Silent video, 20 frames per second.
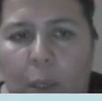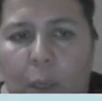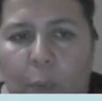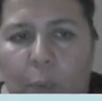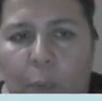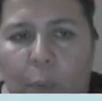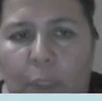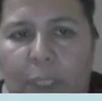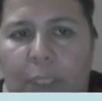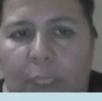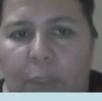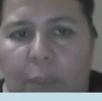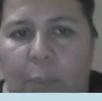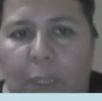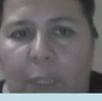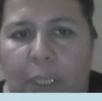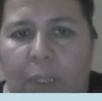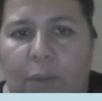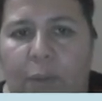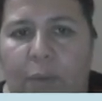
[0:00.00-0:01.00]
Work in
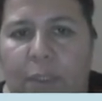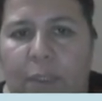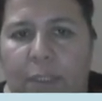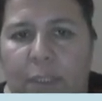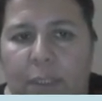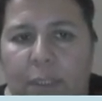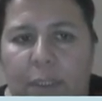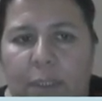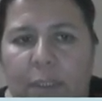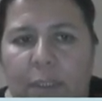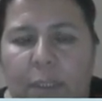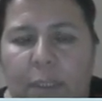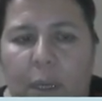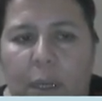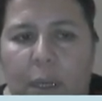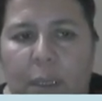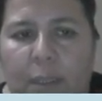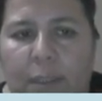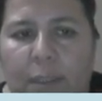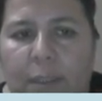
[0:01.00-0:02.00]
pairs and
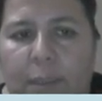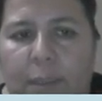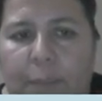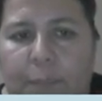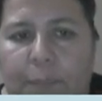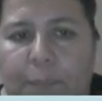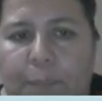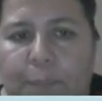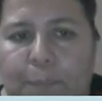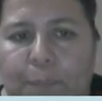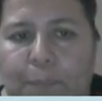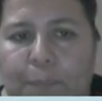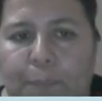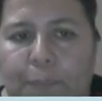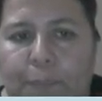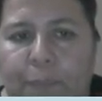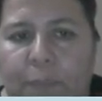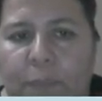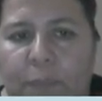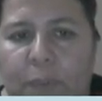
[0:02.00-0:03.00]
discuss.
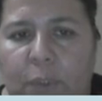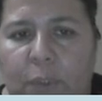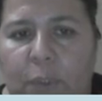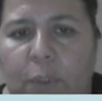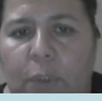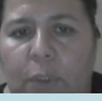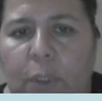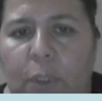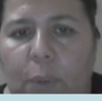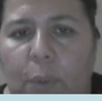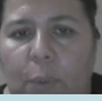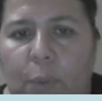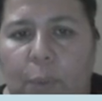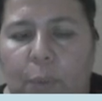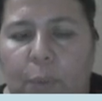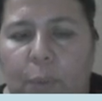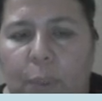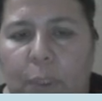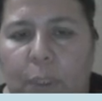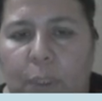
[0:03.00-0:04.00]
Do you
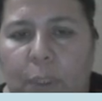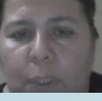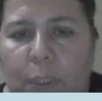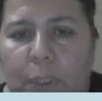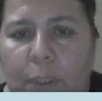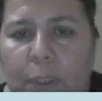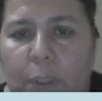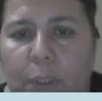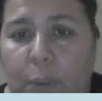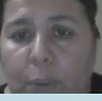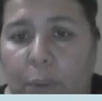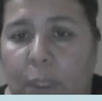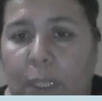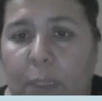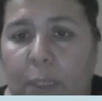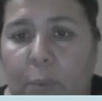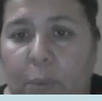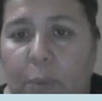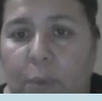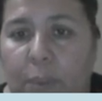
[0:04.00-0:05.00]
know your
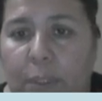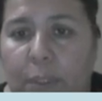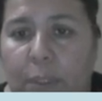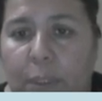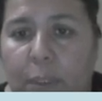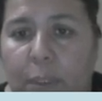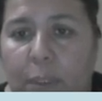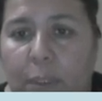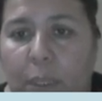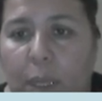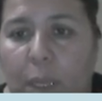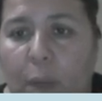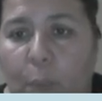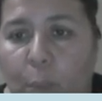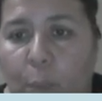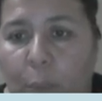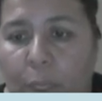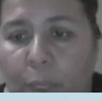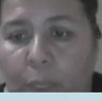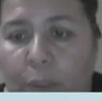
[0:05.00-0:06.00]
neighbors?
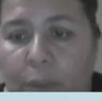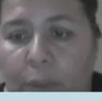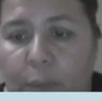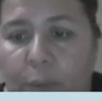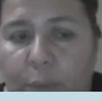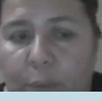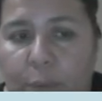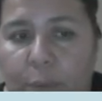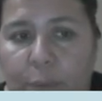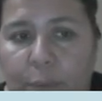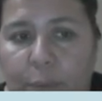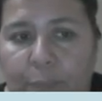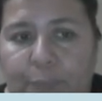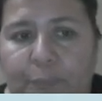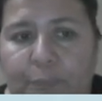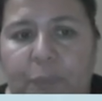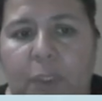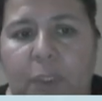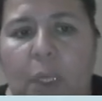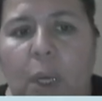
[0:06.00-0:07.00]
How well do you
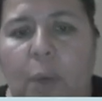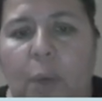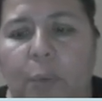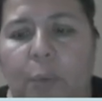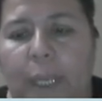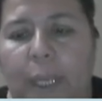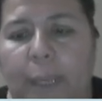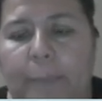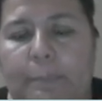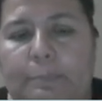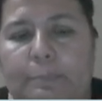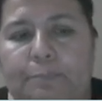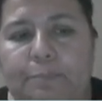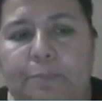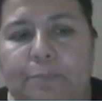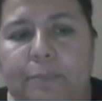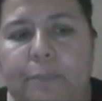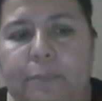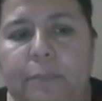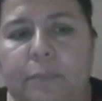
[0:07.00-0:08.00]
know them?
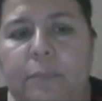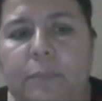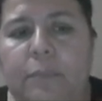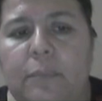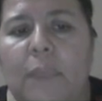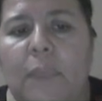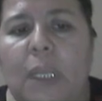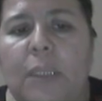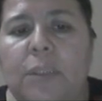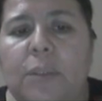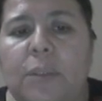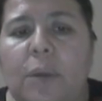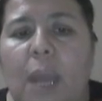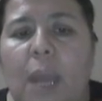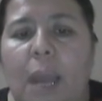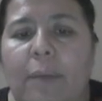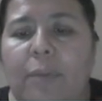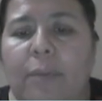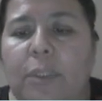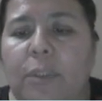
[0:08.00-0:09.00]
Do you
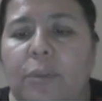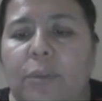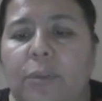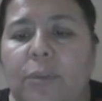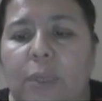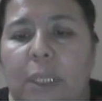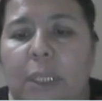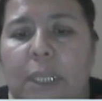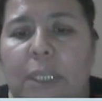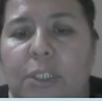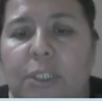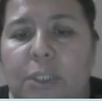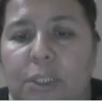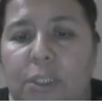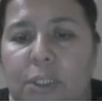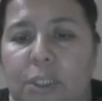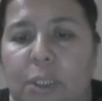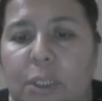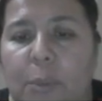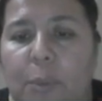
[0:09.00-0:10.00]
have a good
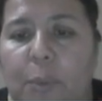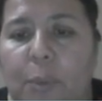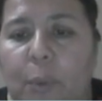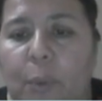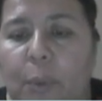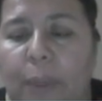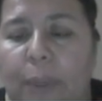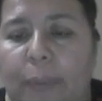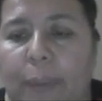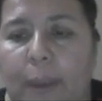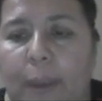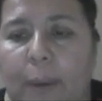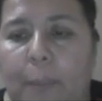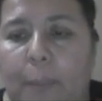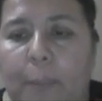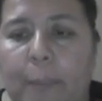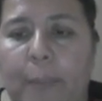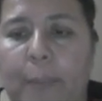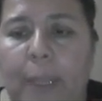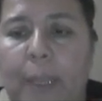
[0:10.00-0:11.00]
relationship with
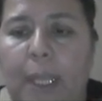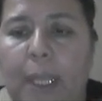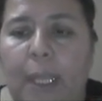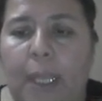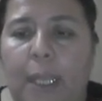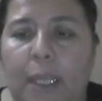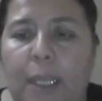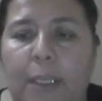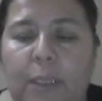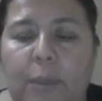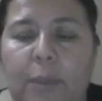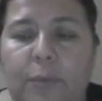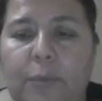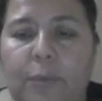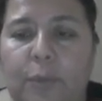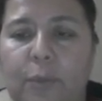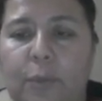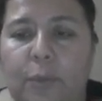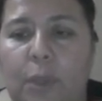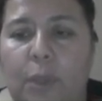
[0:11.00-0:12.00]
them? And
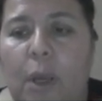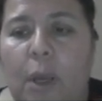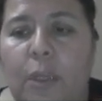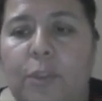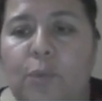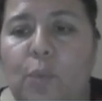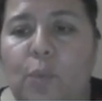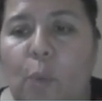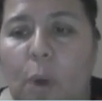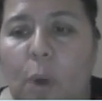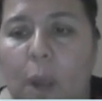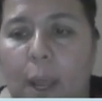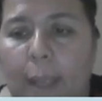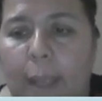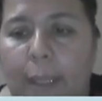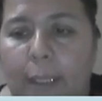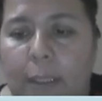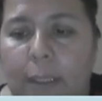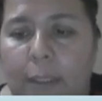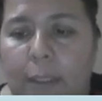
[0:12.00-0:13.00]
if you're not,
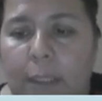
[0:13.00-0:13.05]
why?